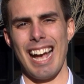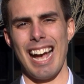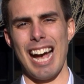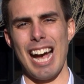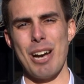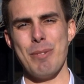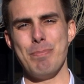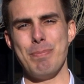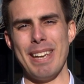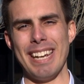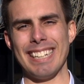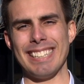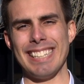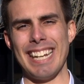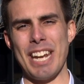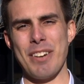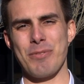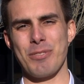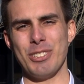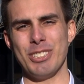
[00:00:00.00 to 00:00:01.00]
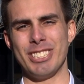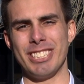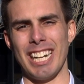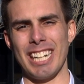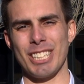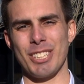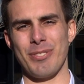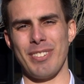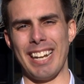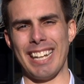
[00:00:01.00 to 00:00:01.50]
A big name for
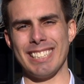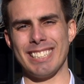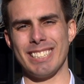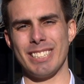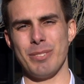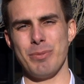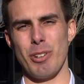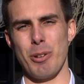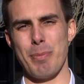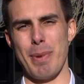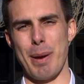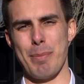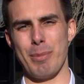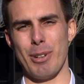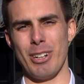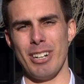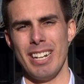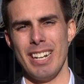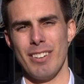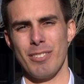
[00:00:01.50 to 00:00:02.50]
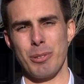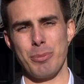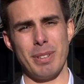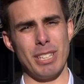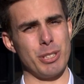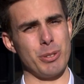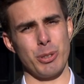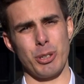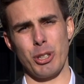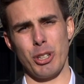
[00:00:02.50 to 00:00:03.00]
Ducks fans to remember from
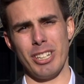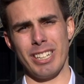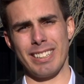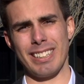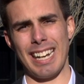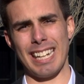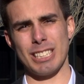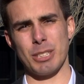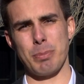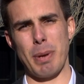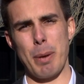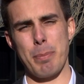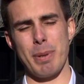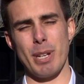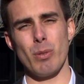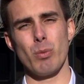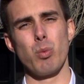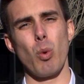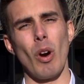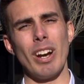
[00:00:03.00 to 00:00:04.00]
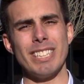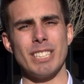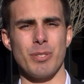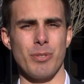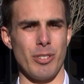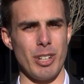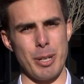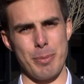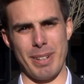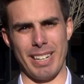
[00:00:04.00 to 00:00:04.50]
this recruiting class might be Royce
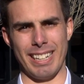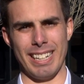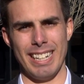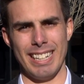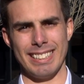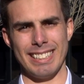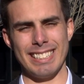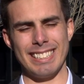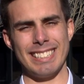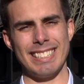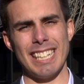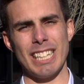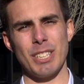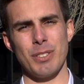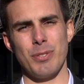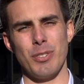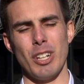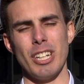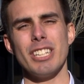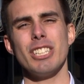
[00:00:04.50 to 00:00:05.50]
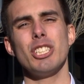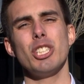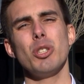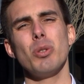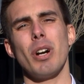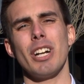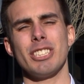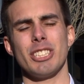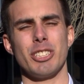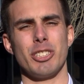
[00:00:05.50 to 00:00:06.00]
Freeman, the 6-foot,
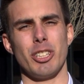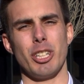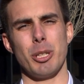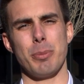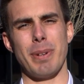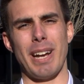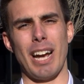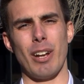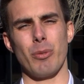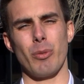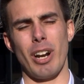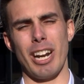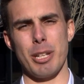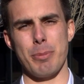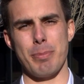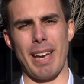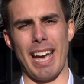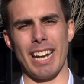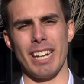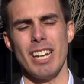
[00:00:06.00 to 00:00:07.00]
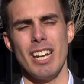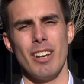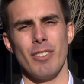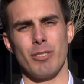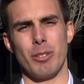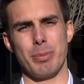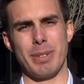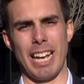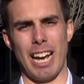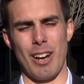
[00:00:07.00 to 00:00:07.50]
230-pound running back
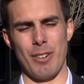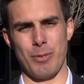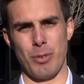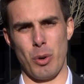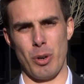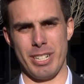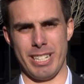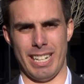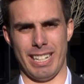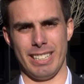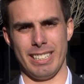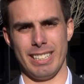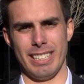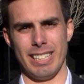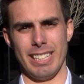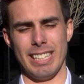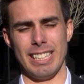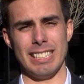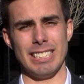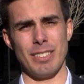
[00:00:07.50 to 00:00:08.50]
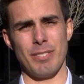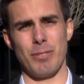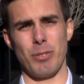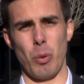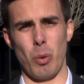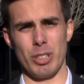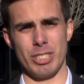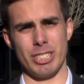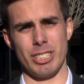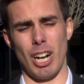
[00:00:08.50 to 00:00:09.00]
from California. He's a
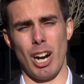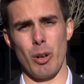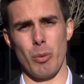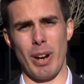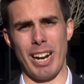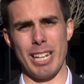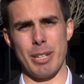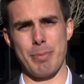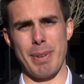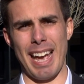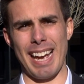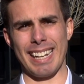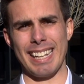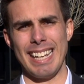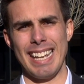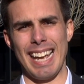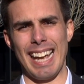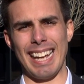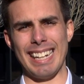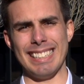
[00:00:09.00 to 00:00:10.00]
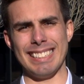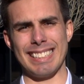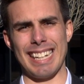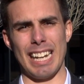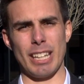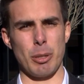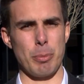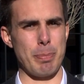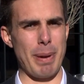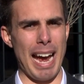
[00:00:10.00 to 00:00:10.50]
4-star running back, and he's
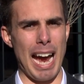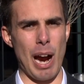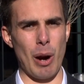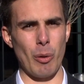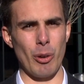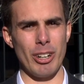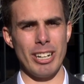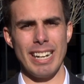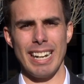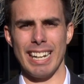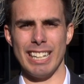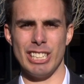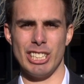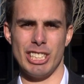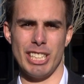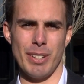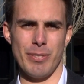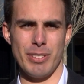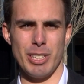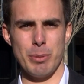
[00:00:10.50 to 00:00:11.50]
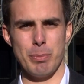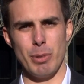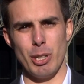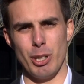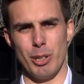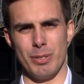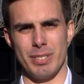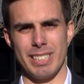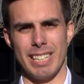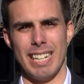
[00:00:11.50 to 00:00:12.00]
got the power and shifty
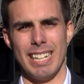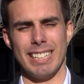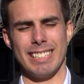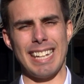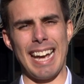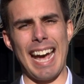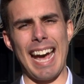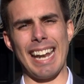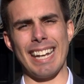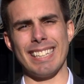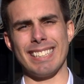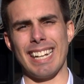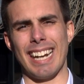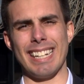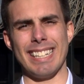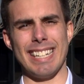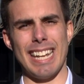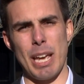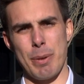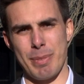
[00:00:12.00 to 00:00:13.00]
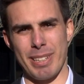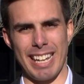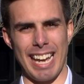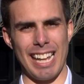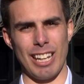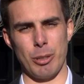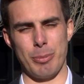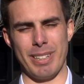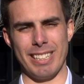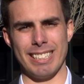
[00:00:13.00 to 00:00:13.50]
moves to add a dynamic
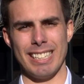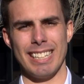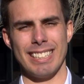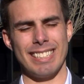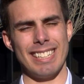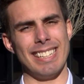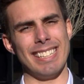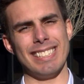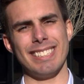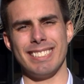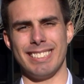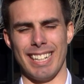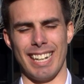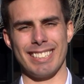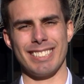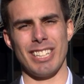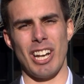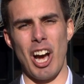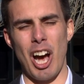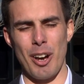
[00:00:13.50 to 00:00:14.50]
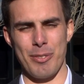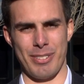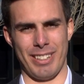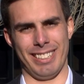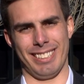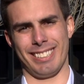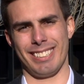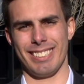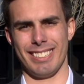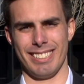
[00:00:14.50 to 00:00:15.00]
element to this Ducks
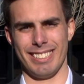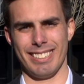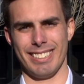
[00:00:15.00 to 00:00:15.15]
offense.